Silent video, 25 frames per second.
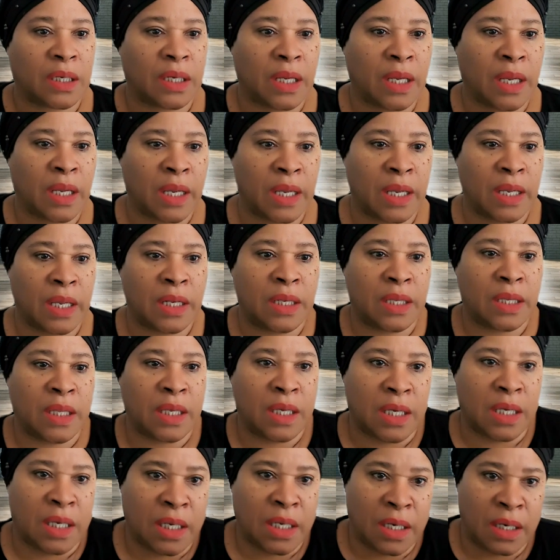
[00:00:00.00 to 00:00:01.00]
in
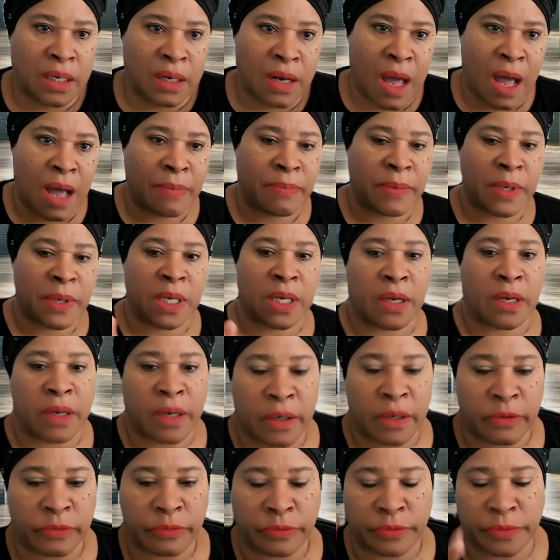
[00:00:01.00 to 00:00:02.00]
the lobby
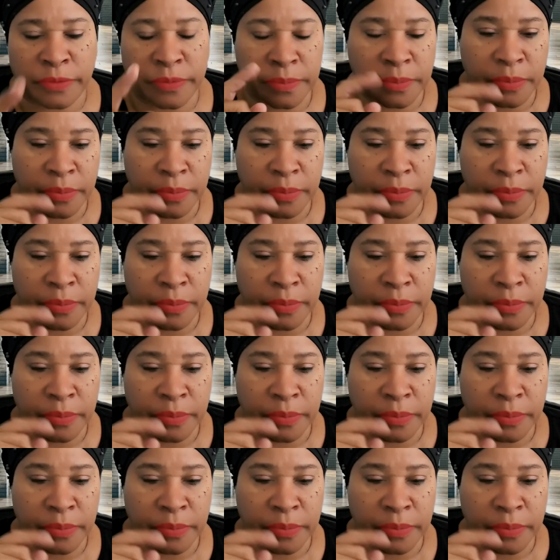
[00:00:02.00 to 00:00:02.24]
of